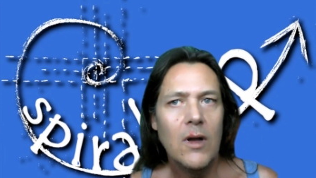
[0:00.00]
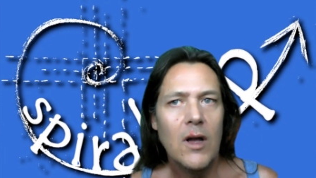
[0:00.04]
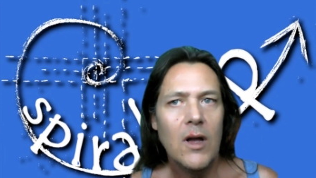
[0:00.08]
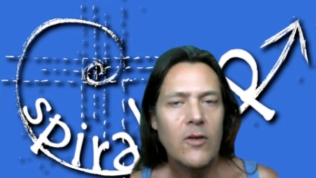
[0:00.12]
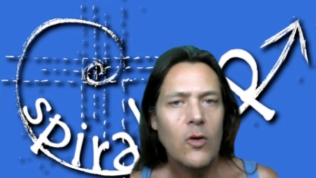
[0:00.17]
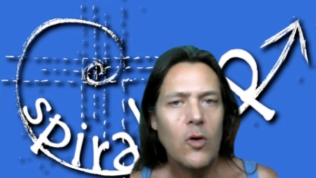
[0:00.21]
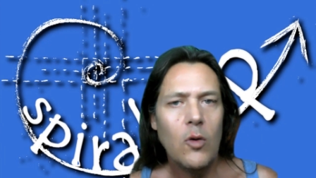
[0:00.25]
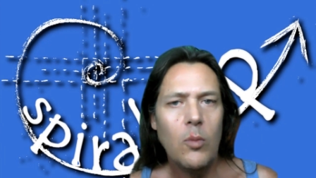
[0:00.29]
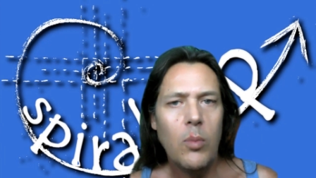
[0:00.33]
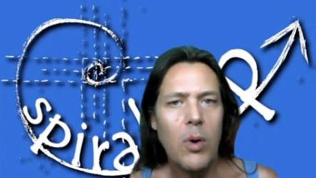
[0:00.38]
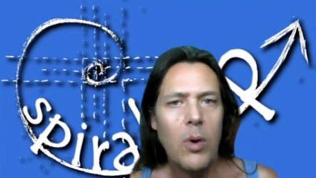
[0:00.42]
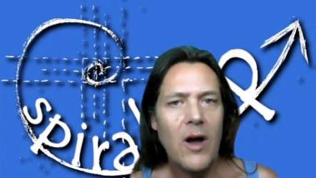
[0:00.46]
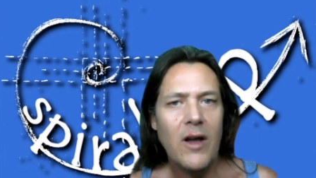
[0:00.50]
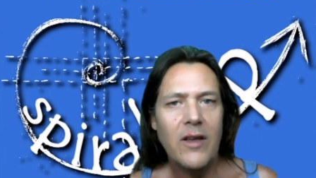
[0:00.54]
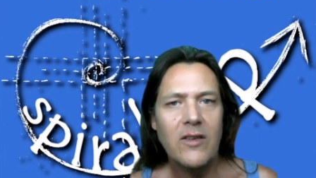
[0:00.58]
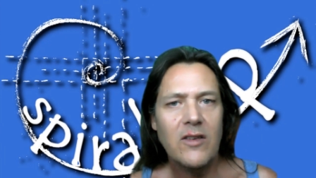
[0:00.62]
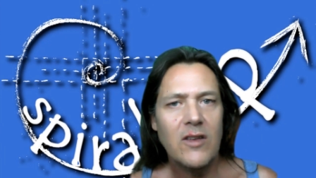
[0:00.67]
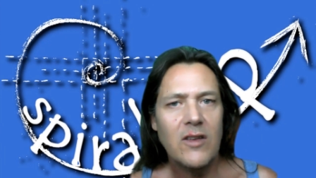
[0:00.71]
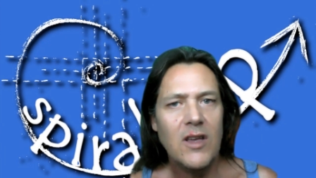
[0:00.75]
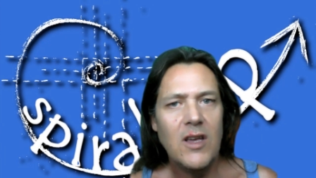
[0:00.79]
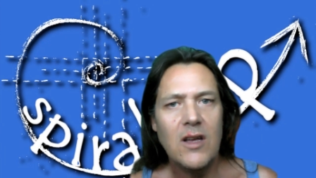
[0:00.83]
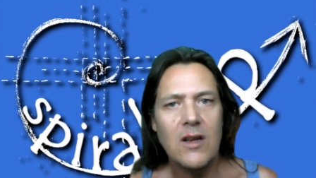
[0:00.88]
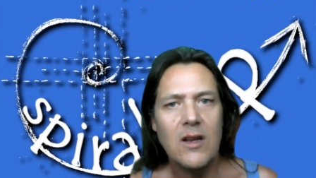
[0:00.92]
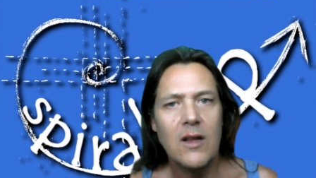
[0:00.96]
It's all
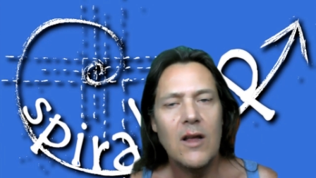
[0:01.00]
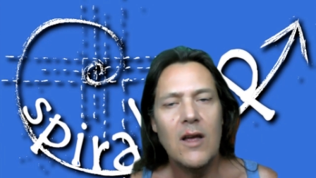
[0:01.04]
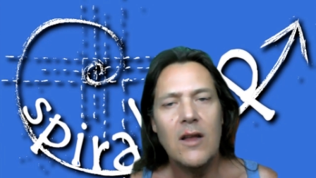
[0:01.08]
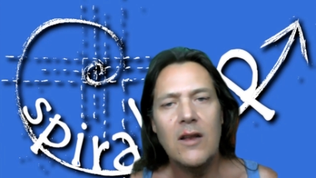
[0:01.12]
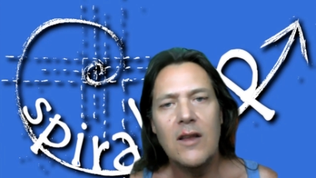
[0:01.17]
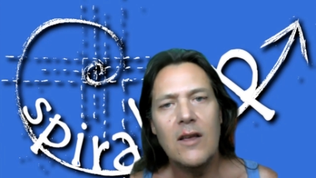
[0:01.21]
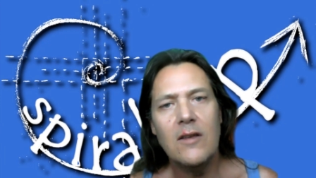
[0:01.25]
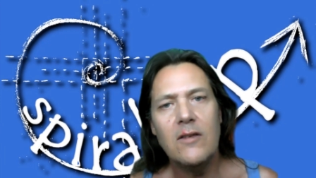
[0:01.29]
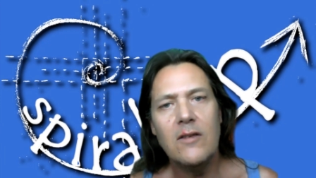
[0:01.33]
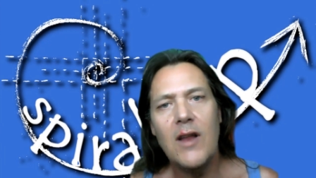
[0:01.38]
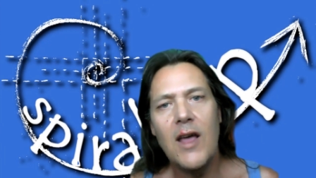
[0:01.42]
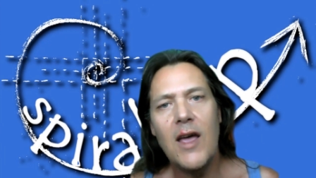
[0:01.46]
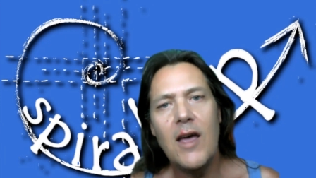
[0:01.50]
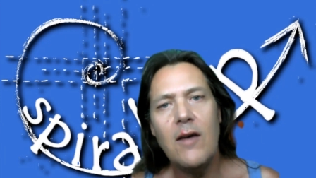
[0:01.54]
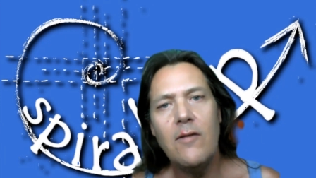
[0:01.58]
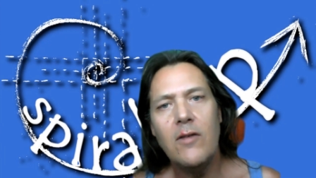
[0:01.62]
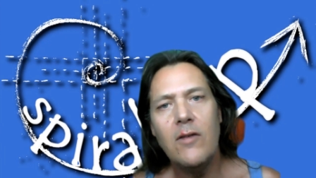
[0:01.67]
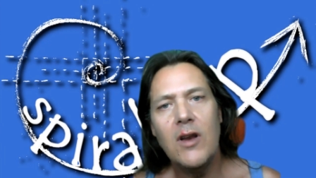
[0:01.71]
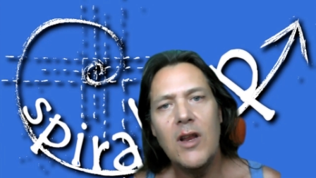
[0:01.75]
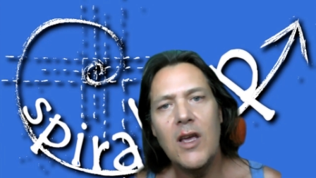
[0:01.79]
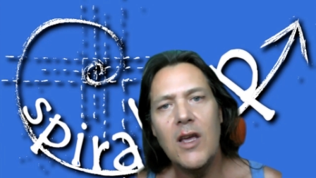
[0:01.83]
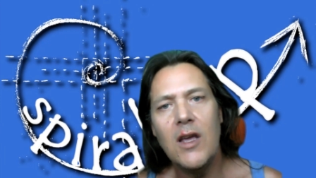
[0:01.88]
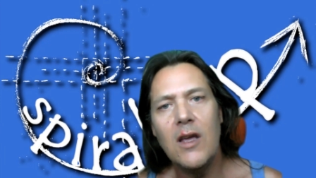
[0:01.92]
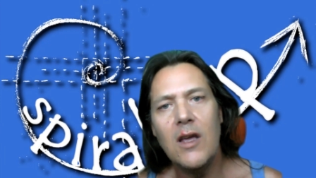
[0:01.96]
Piscean. It, doesn't have
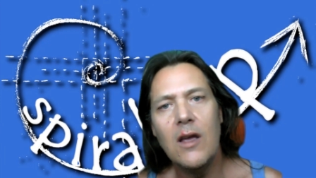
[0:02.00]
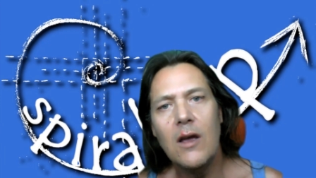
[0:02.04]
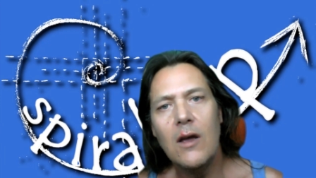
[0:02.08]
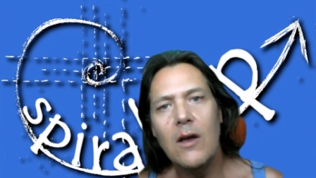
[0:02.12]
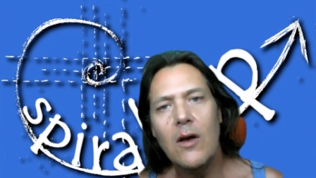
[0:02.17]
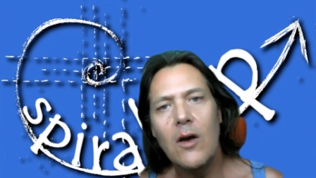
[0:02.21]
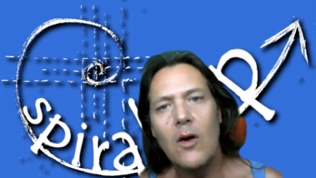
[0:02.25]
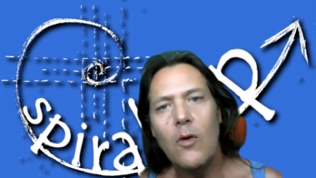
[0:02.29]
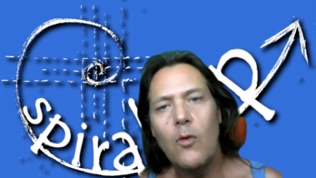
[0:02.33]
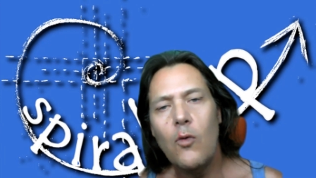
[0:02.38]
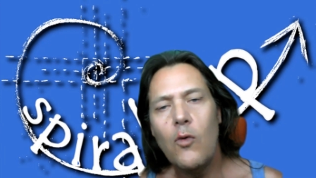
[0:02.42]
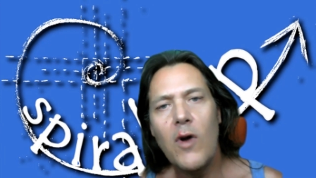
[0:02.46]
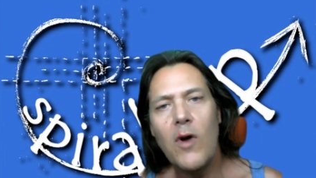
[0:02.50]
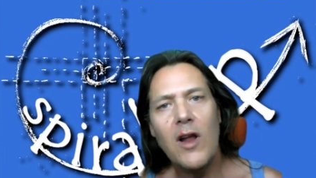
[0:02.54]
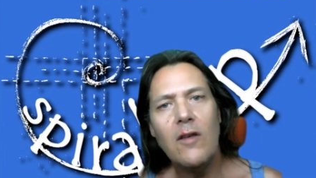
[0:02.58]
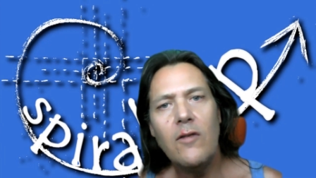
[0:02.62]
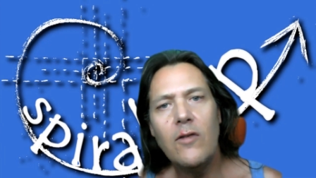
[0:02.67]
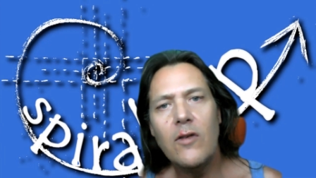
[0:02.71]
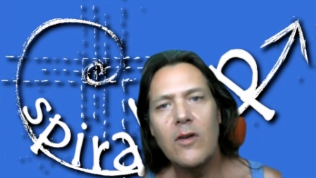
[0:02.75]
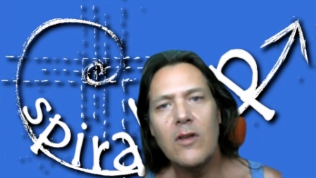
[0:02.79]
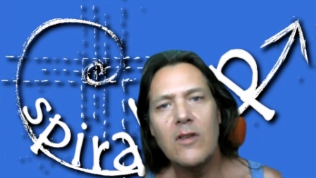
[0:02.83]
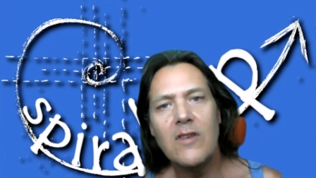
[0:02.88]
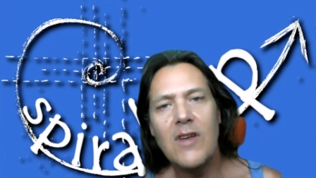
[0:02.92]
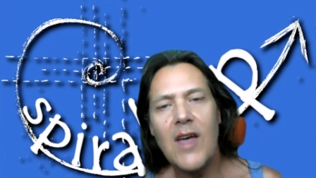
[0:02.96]
any
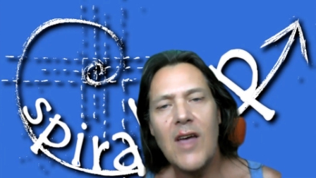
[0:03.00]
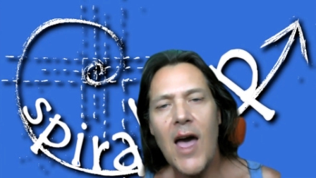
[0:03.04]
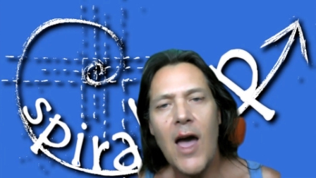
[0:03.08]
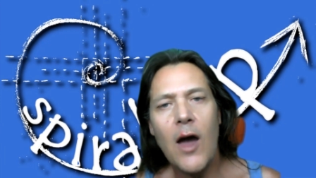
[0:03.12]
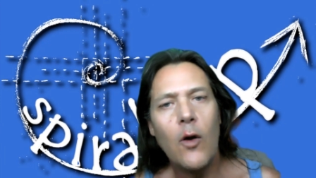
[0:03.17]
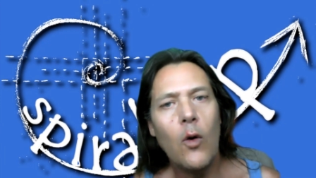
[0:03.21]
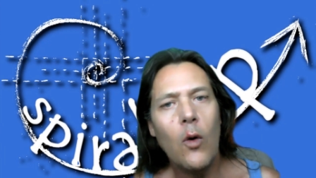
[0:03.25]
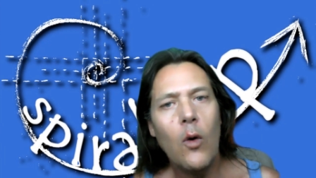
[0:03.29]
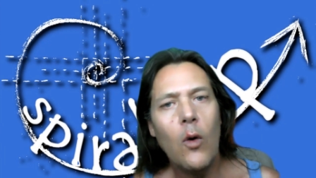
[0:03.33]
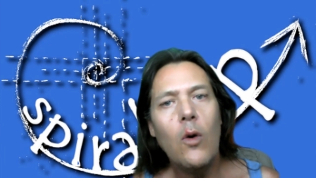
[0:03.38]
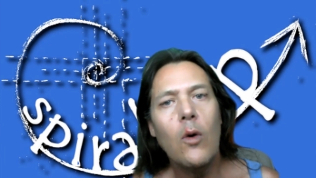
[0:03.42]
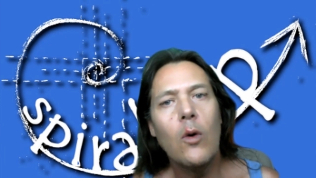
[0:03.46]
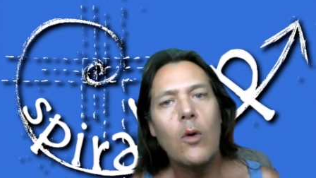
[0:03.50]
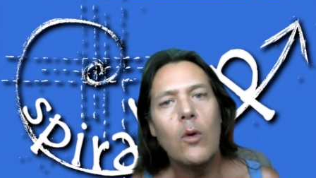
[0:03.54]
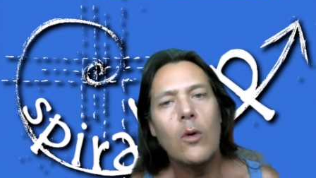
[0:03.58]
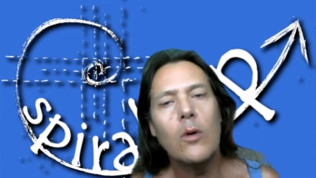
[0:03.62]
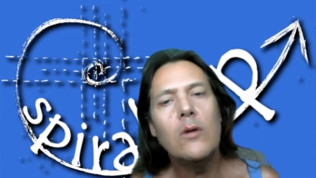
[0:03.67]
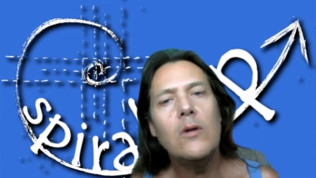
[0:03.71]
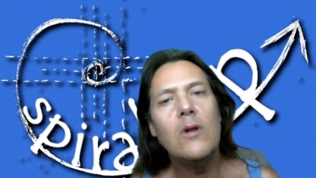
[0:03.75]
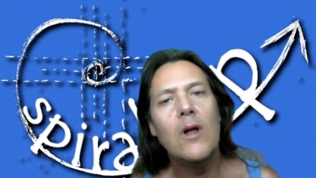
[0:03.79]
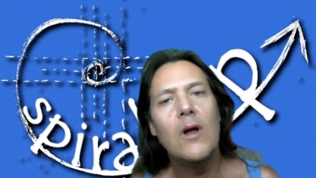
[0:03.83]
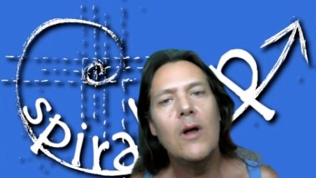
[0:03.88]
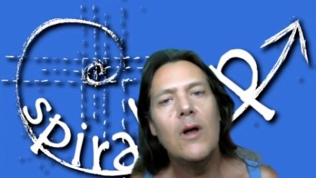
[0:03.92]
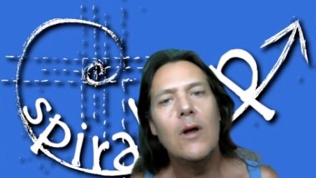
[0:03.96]
relevance at
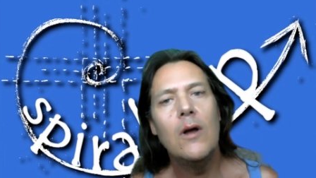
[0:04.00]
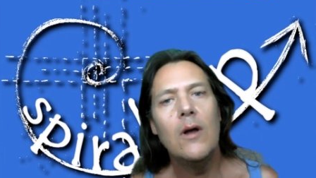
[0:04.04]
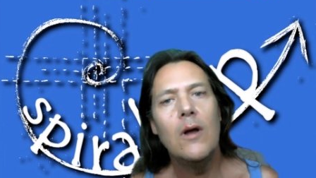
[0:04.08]
all